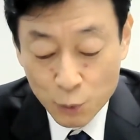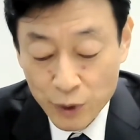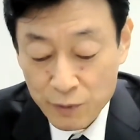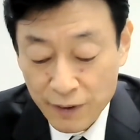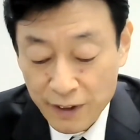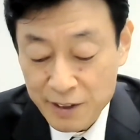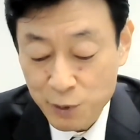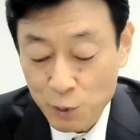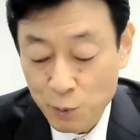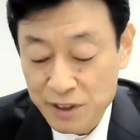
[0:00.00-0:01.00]
We'll further
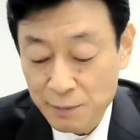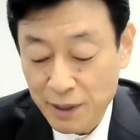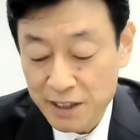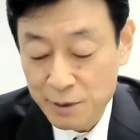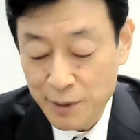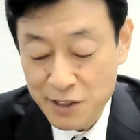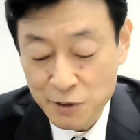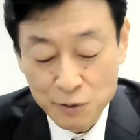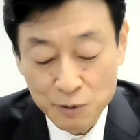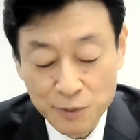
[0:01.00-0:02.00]
promote the
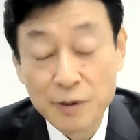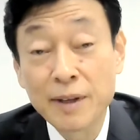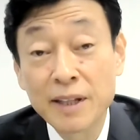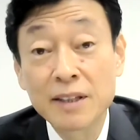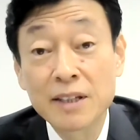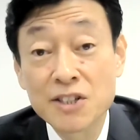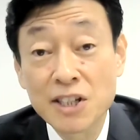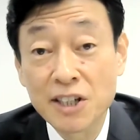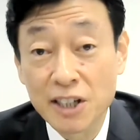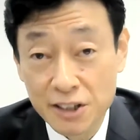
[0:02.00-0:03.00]
participation of women in
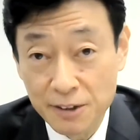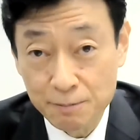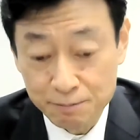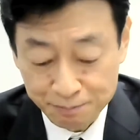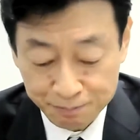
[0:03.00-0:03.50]
society.